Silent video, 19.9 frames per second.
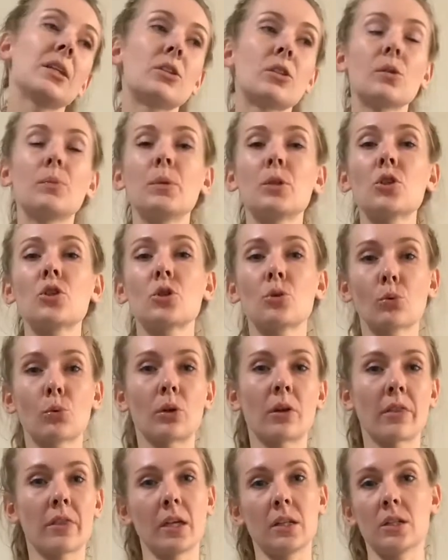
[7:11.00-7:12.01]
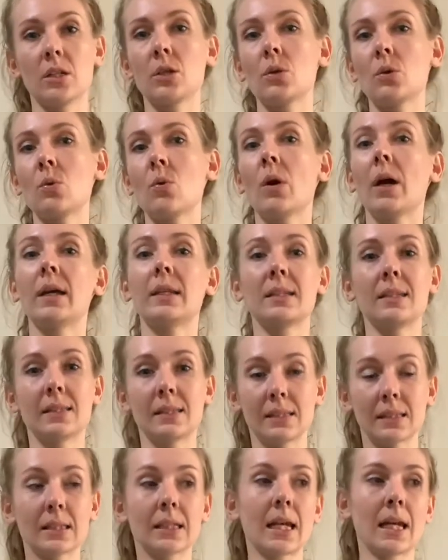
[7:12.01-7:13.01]
be sure that you
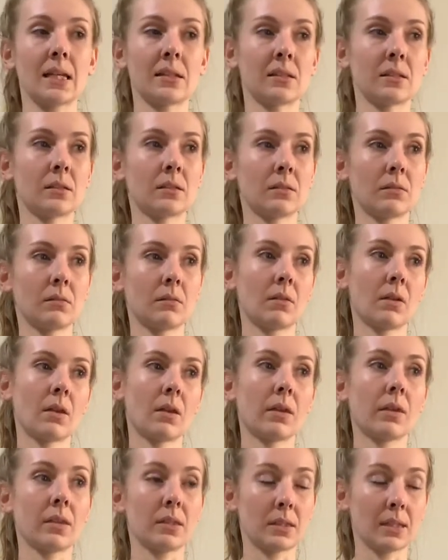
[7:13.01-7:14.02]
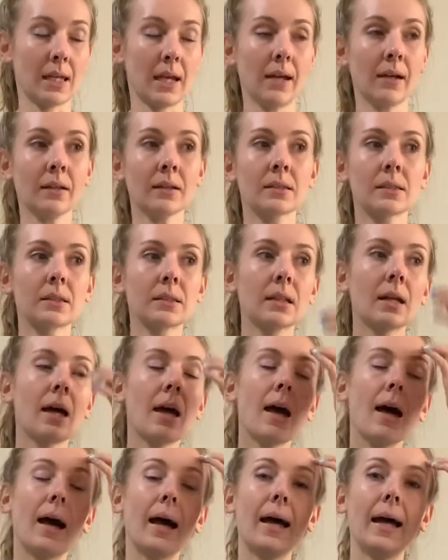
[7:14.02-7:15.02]
understand the text.
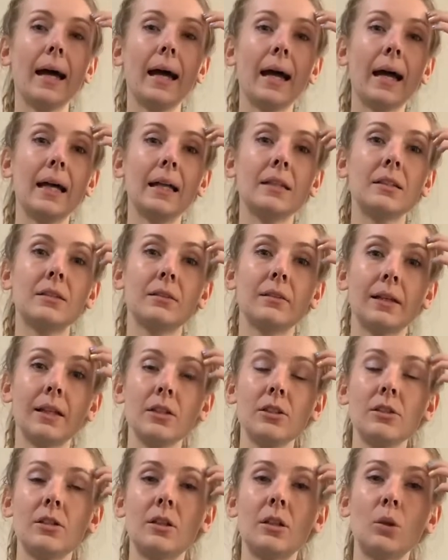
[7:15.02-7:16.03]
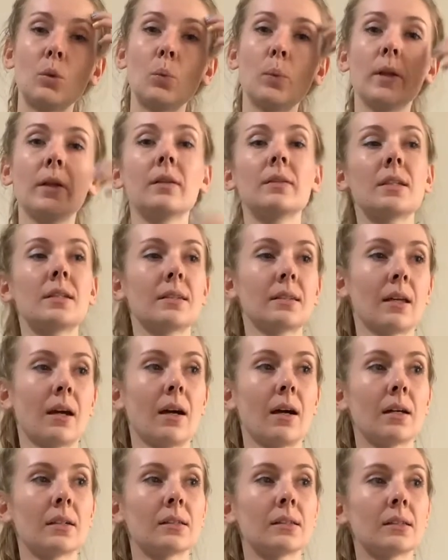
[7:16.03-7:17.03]
And later we'll
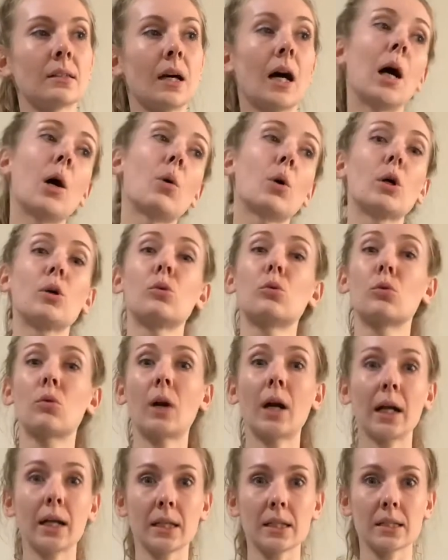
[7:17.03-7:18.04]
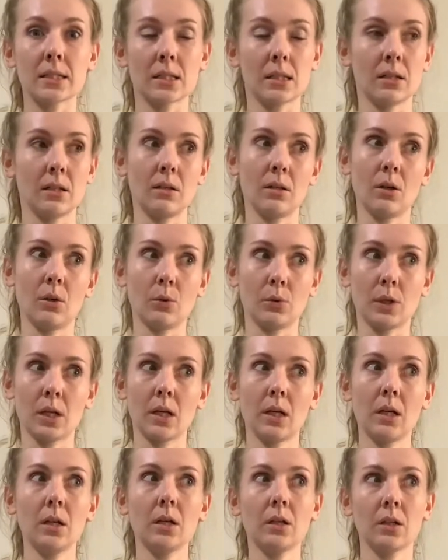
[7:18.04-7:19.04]
discuss our writing.
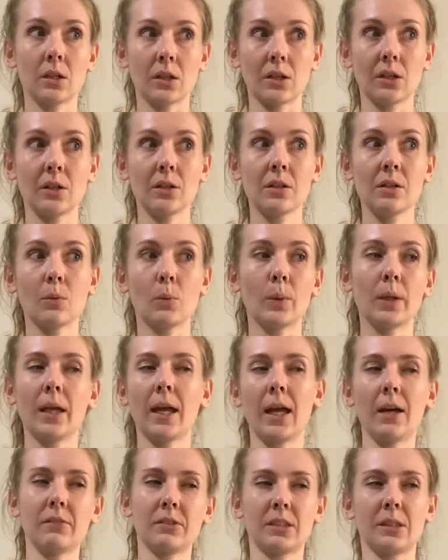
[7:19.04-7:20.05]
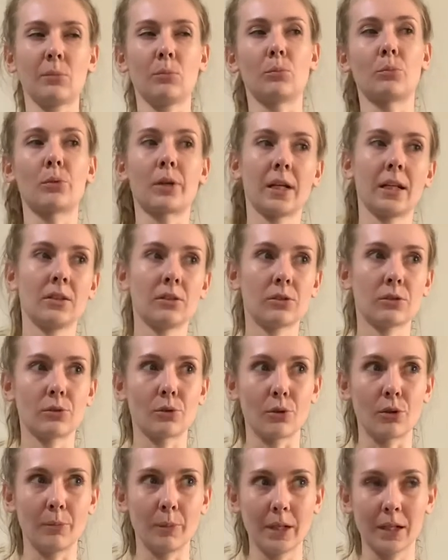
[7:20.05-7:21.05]
Okay, good. We'll have some
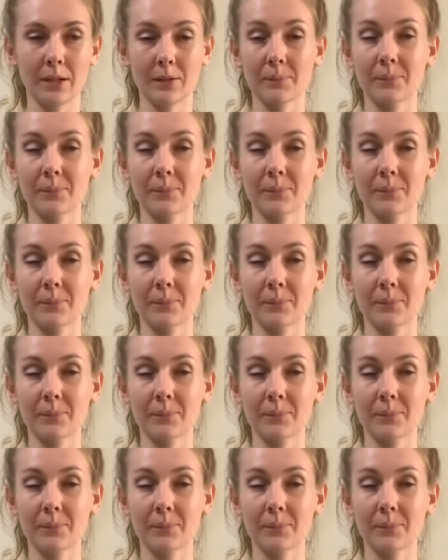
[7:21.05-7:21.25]
brainstorming.